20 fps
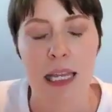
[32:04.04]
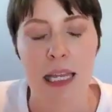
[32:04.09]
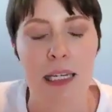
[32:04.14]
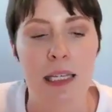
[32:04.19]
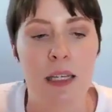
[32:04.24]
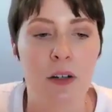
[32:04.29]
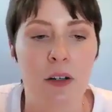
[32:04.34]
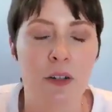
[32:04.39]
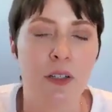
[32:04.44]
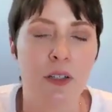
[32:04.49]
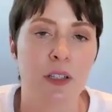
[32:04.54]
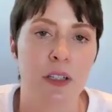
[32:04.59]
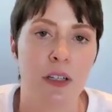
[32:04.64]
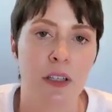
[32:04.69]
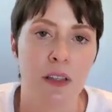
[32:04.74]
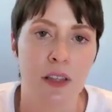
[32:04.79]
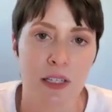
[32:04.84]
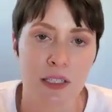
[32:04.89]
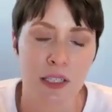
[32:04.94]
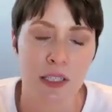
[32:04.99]
And
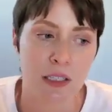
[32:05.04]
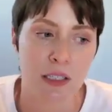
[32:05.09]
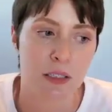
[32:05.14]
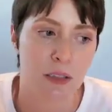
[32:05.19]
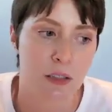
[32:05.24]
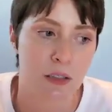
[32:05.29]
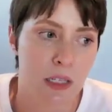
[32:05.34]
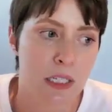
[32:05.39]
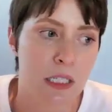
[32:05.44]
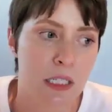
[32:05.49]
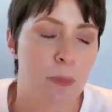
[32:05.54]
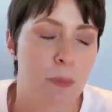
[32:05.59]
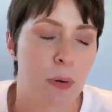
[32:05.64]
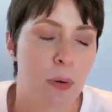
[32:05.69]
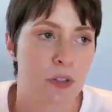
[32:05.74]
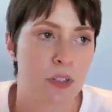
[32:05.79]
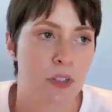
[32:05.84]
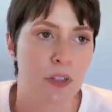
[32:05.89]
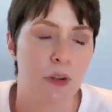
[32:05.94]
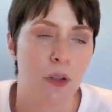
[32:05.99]
this is
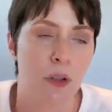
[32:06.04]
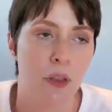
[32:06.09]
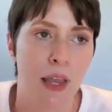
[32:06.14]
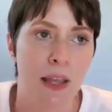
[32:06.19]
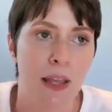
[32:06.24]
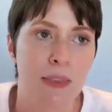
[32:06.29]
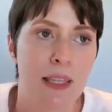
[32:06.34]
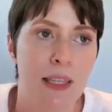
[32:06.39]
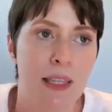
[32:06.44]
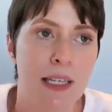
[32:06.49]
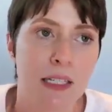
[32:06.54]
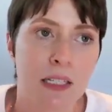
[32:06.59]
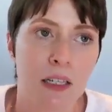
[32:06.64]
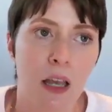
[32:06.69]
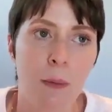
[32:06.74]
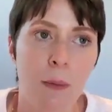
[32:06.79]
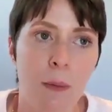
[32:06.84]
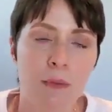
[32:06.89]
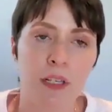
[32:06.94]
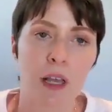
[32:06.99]
personal, and this
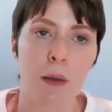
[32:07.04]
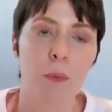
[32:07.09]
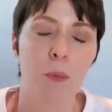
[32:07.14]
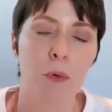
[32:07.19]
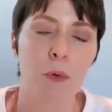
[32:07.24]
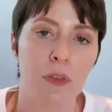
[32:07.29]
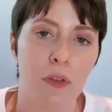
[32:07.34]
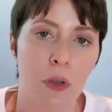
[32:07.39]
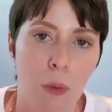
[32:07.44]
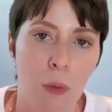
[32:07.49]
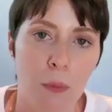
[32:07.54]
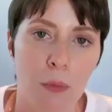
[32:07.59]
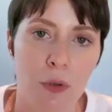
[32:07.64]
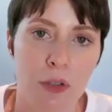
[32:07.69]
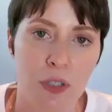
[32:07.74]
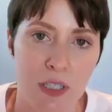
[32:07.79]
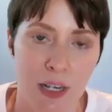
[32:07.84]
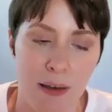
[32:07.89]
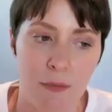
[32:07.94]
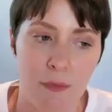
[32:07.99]
comes up with
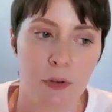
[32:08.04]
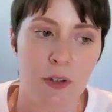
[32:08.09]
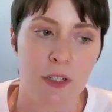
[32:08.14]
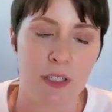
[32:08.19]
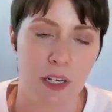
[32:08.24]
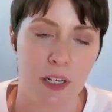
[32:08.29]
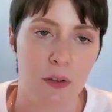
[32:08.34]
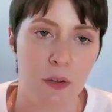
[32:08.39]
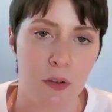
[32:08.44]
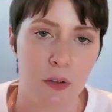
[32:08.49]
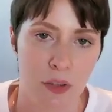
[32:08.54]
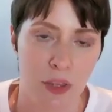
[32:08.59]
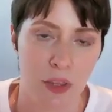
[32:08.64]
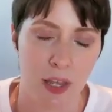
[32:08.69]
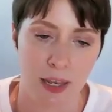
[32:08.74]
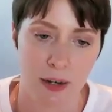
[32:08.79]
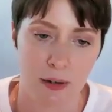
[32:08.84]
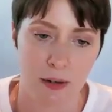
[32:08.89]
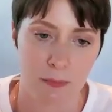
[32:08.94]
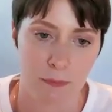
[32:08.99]
almost every single
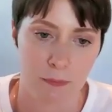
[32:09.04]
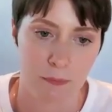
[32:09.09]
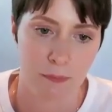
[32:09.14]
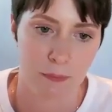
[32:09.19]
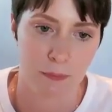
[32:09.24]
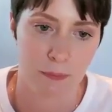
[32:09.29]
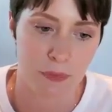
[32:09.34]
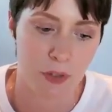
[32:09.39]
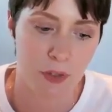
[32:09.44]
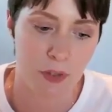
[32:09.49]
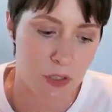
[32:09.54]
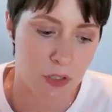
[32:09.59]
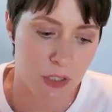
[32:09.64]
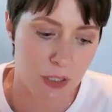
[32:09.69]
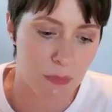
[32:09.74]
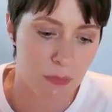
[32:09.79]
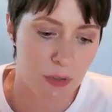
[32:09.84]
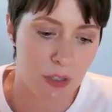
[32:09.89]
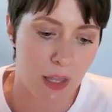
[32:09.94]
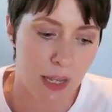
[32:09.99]
client. There are
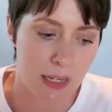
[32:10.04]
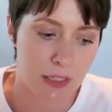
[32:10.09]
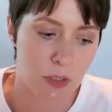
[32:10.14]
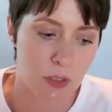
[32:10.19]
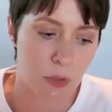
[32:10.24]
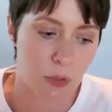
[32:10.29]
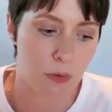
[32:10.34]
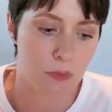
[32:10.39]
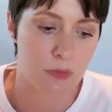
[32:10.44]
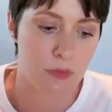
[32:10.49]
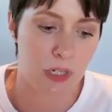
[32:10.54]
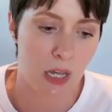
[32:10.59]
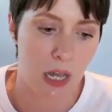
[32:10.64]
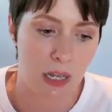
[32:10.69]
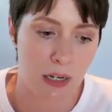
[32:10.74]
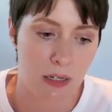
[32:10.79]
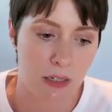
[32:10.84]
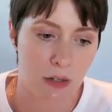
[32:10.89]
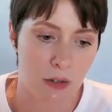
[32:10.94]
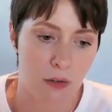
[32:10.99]
some clients who have
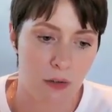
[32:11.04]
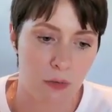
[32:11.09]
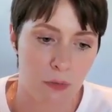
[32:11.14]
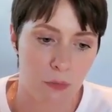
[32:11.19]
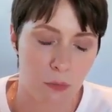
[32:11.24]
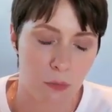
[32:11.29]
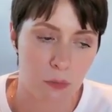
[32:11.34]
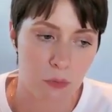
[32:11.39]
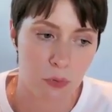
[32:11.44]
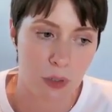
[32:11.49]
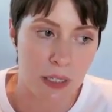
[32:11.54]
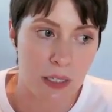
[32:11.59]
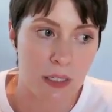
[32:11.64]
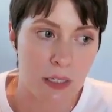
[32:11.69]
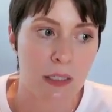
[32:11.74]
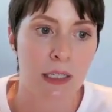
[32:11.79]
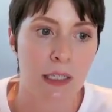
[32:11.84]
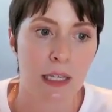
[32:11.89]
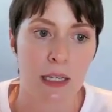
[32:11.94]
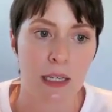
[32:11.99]
done
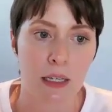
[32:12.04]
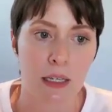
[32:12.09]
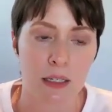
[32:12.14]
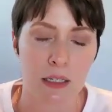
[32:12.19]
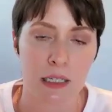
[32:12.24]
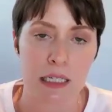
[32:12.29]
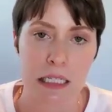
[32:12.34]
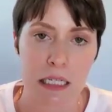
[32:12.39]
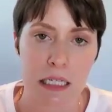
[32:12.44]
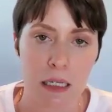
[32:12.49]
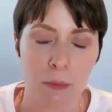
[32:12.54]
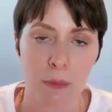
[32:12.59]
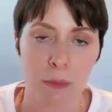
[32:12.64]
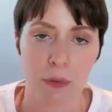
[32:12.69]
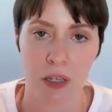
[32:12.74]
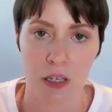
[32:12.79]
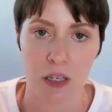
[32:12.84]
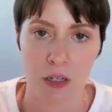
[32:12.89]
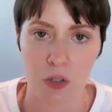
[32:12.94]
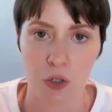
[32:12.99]
really deep
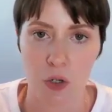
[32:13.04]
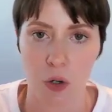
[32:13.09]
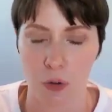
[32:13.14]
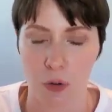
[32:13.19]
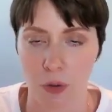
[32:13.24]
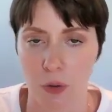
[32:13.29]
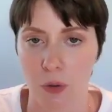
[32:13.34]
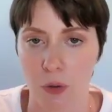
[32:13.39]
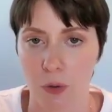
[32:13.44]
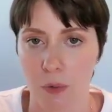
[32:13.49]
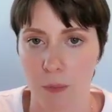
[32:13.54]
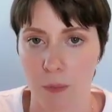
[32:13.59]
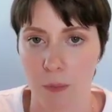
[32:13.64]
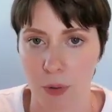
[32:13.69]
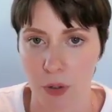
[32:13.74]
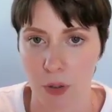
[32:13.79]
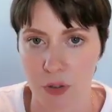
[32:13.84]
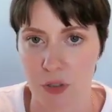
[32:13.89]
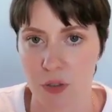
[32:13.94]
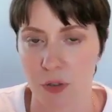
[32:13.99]
internal
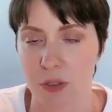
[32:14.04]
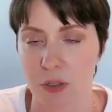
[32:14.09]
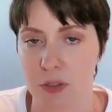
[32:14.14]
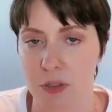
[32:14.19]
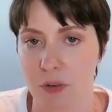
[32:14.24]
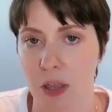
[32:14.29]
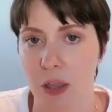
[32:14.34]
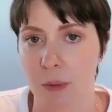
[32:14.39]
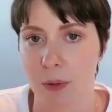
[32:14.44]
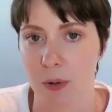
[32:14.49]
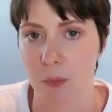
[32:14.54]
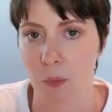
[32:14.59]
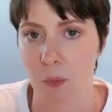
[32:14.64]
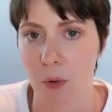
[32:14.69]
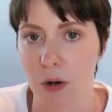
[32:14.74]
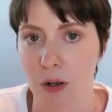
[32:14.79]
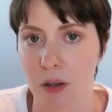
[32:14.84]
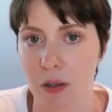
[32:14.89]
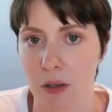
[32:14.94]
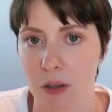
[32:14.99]
personal development
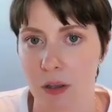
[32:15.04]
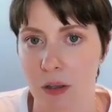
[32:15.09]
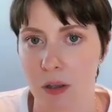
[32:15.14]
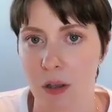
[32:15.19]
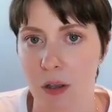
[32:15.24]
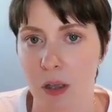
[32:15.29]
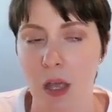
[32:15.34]
work.